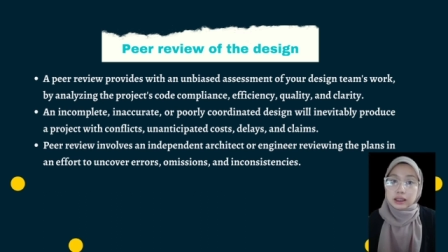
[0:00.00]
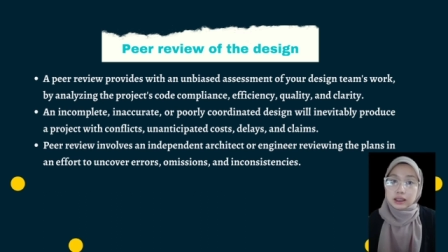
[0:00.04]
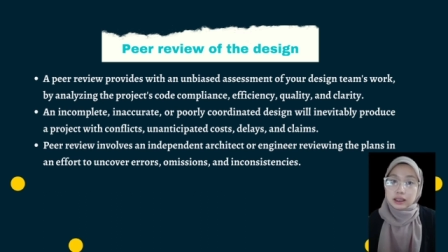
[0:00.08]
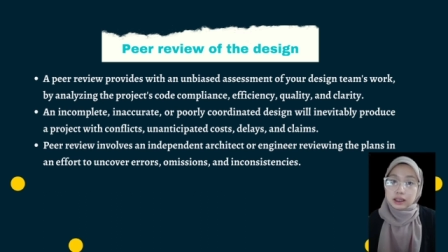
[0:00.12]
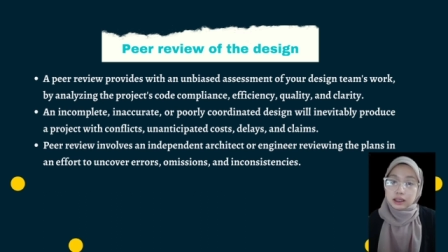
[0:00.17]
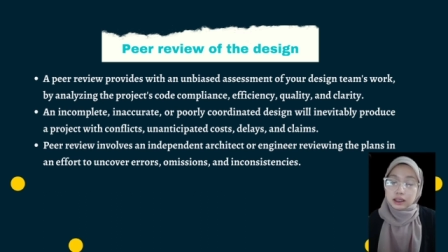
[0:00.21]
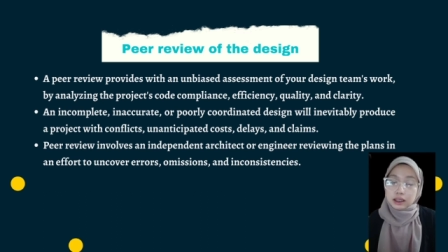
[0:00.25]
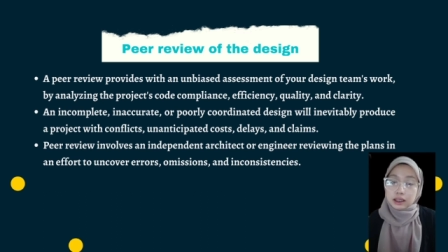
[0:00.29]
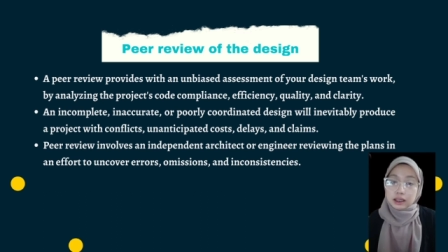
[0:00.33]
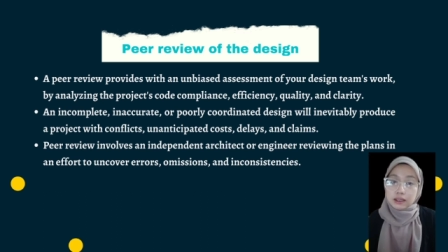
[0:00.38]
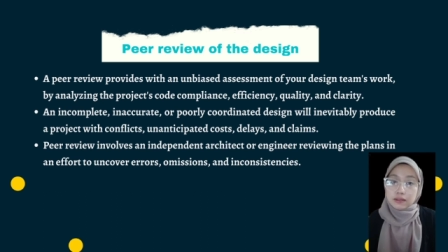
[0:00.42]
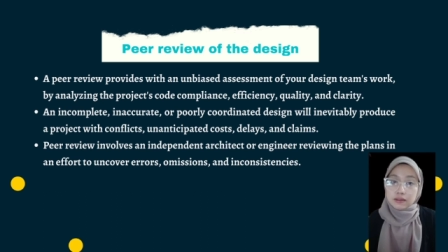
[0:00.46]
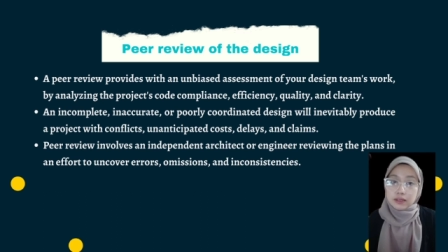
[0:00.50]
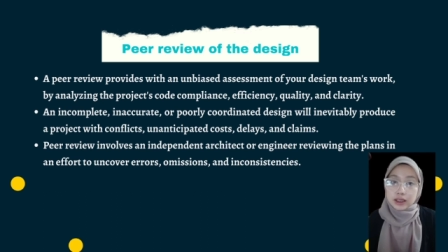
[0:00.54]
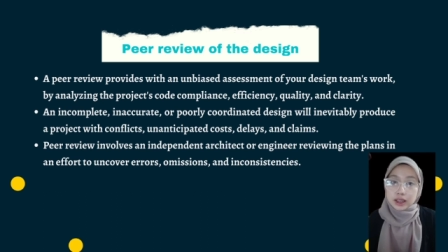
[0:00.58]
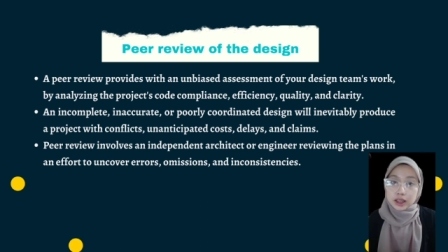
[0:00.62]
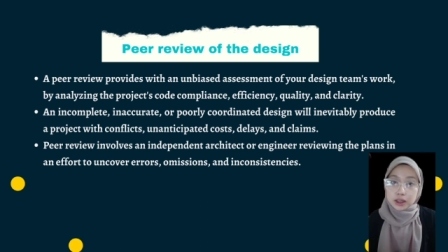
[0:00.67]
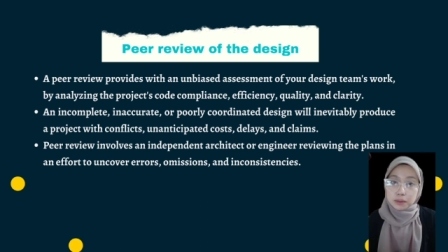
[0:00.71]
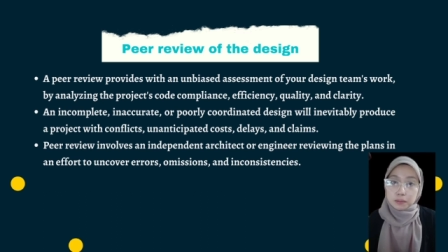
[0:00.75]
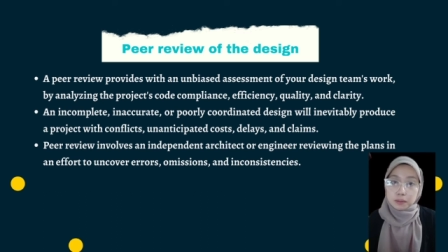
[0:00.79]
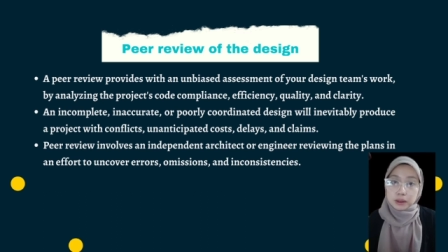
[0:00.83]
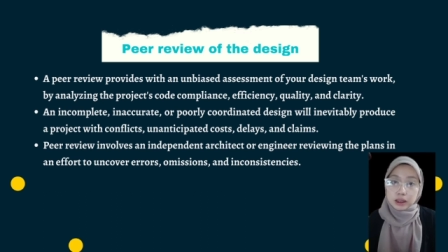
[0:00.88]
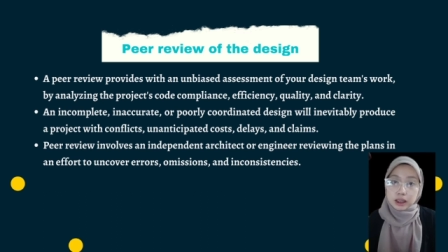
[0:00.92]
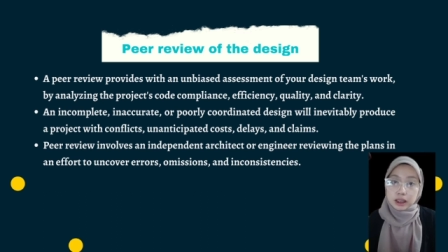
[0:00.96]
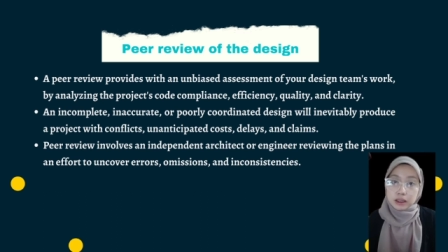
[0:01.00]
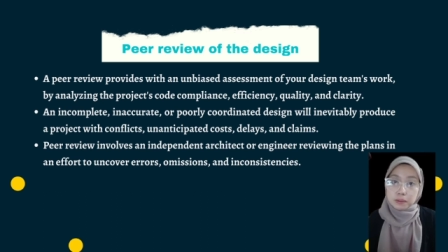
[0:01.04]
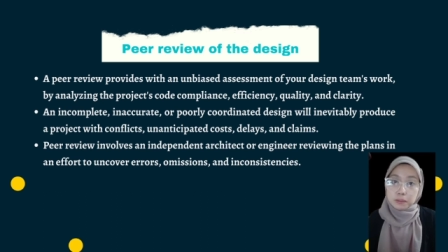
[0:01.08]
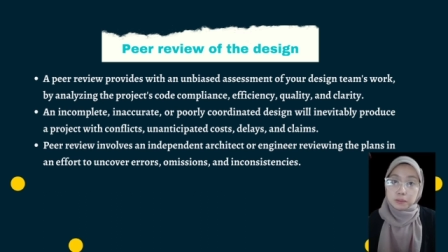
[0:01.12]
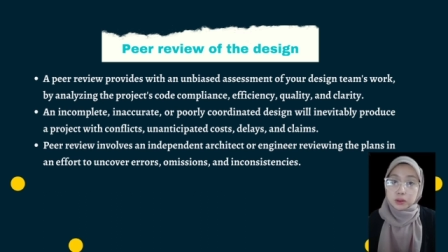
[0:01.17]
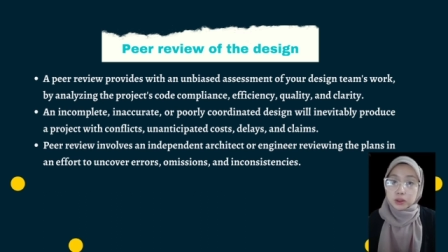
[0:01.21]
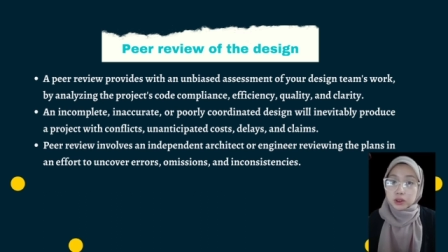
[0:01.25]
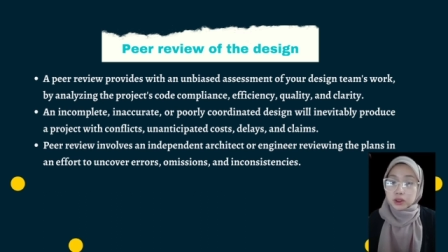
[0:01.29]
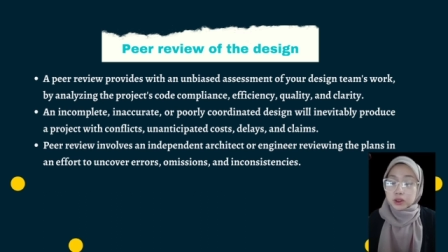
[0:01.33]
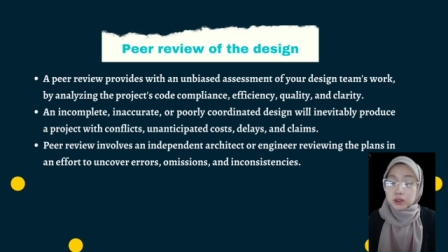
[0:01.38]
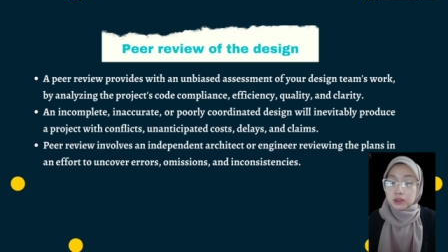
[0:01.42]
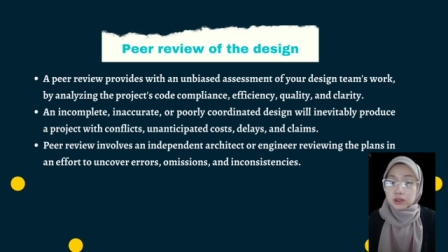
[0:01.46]
inevitably
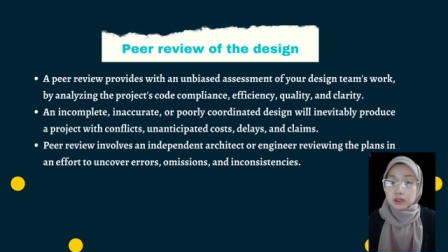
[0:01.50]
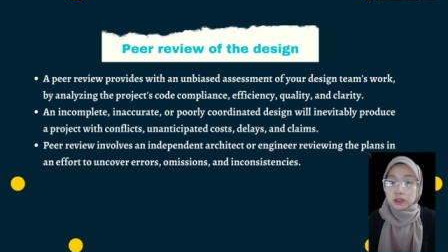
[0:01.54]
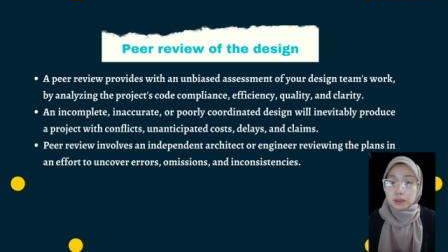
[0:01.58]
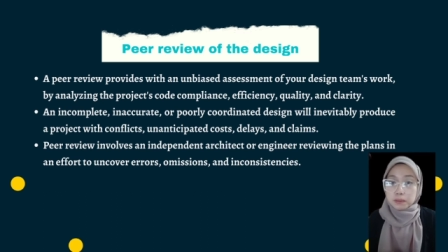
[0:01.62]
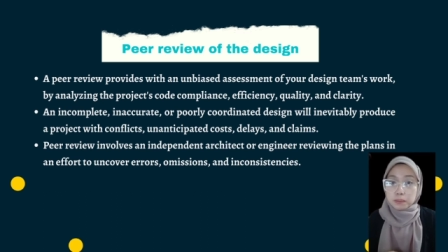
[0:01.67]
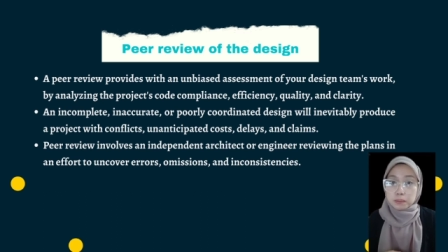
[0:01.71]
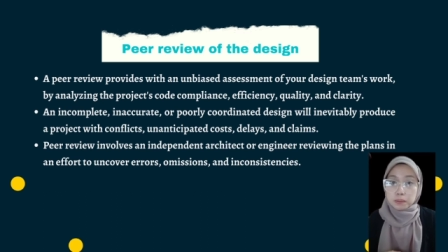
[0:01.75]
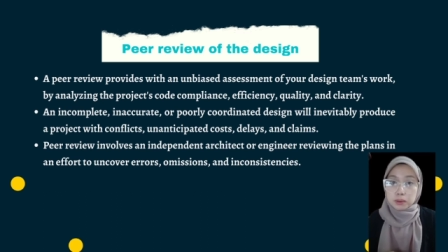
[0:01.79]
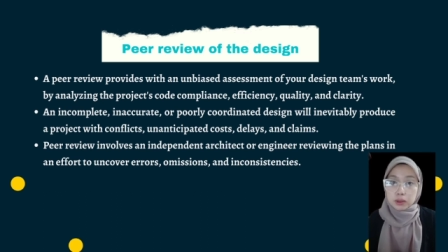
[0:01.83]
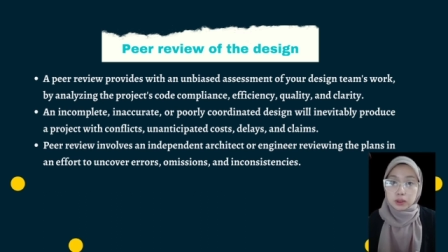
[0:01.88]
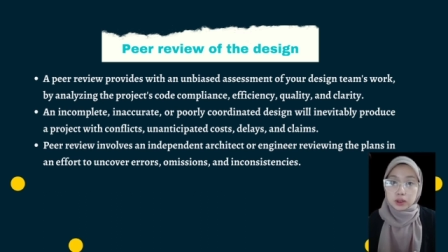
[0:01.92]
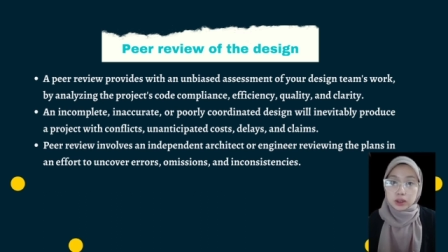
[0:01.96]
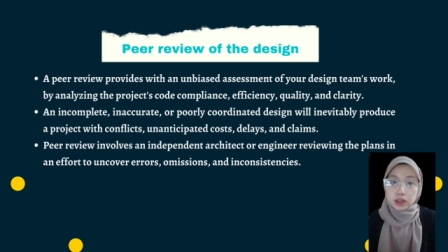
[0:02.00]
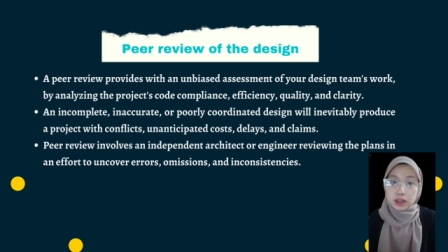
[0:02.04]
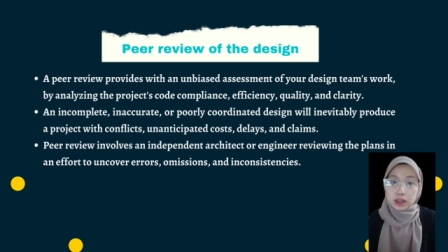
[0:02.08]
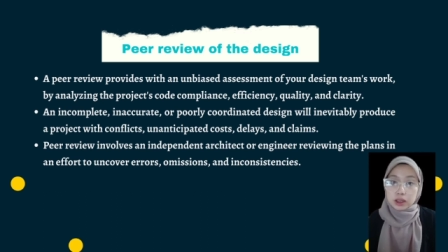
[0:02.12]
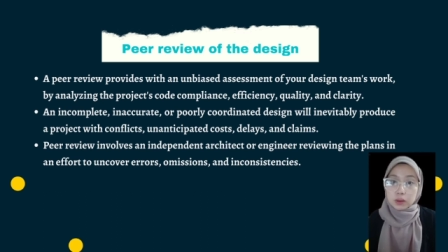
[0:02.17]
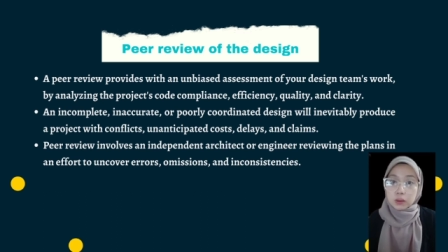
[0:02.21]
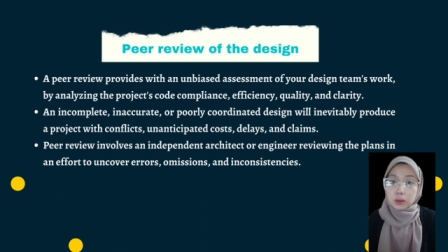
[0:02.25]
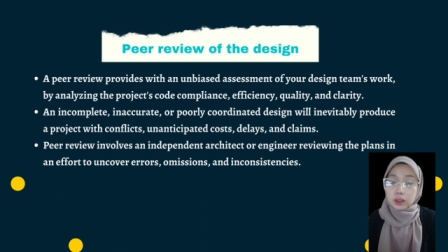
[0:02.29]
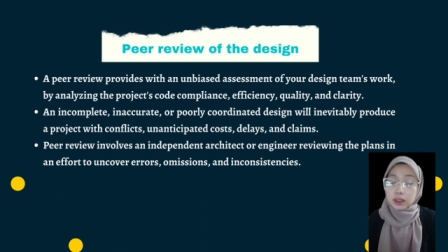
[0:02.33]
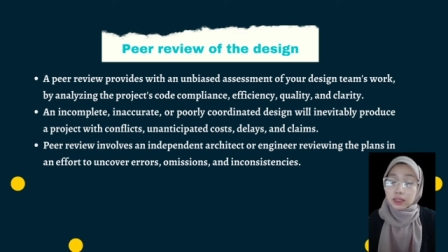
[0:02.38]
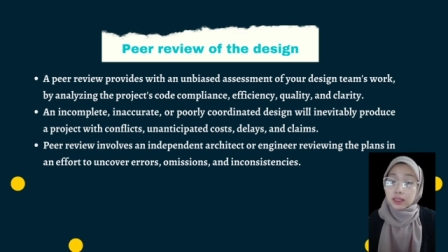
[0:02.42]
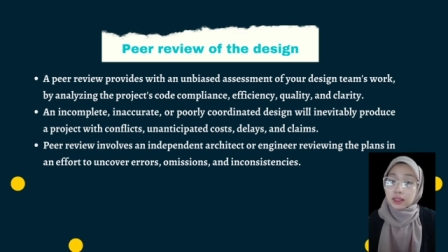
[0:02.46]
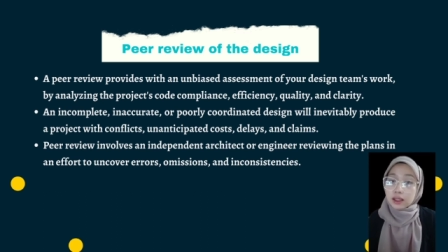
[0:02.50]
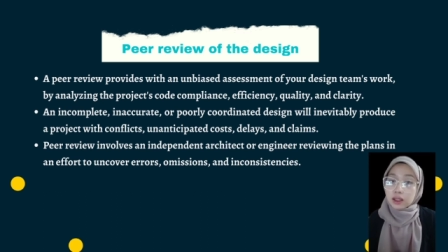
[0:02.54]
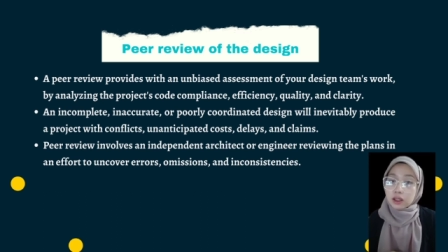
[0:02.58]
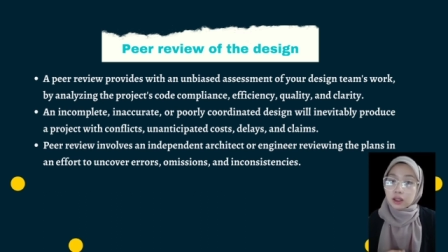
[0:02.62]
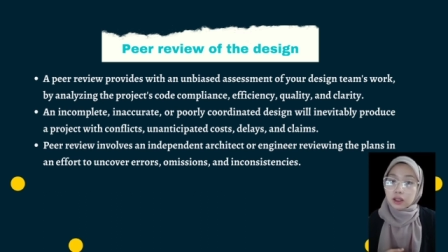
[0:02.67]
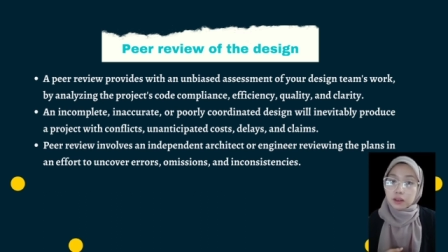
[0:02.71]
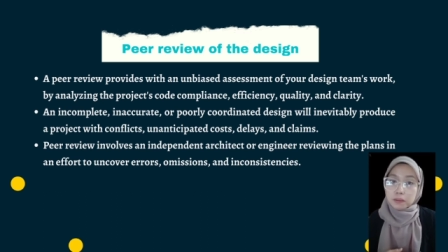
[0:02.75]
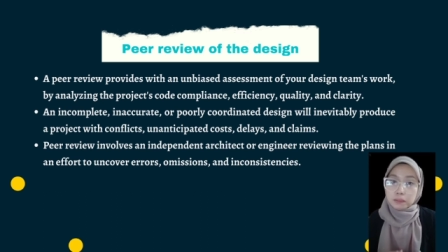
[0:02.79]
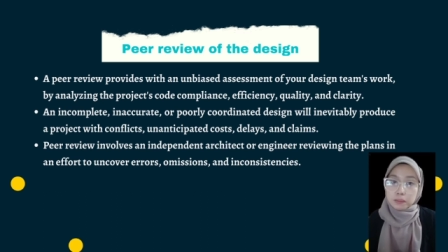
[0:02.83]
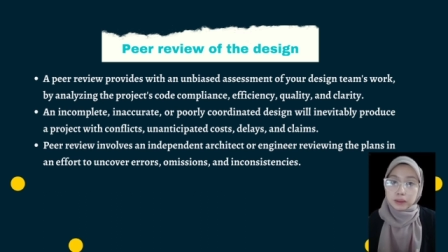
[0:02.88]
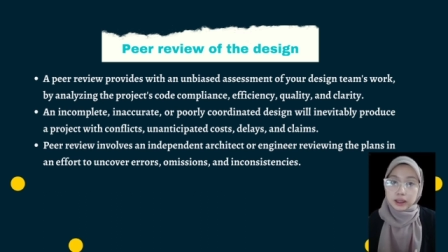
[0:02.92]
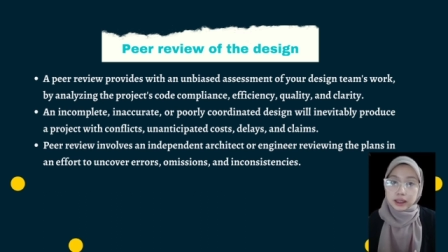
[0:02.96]
produce a project with
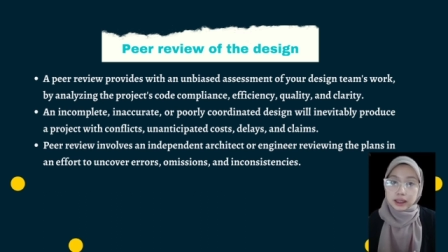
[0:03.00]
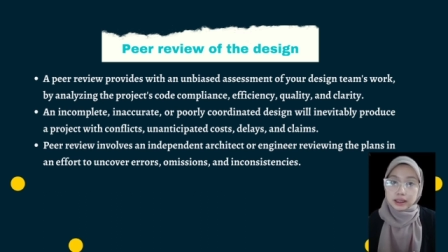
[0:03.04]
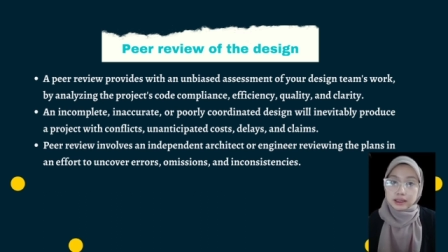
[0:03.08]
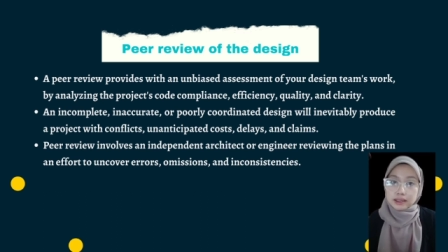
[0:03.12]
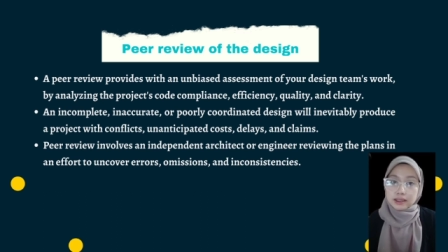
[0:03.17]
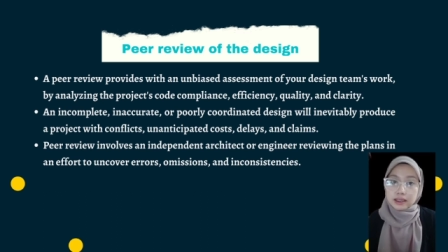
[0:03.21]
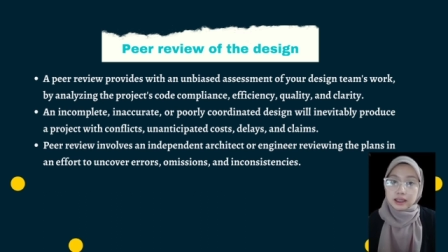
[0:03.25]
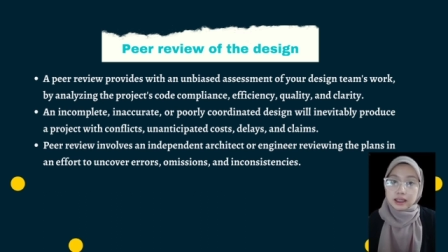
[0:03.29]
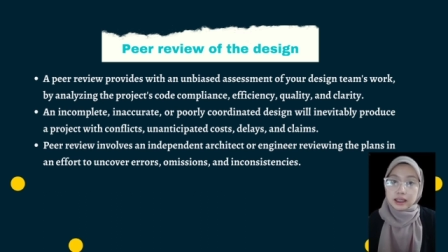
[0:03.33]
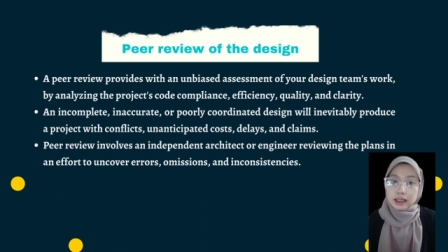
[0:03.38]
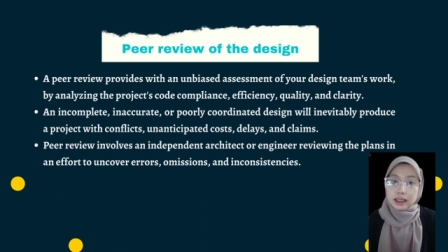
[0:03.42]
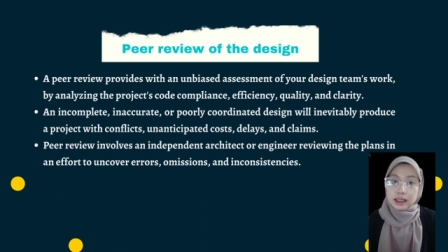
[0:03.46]
complete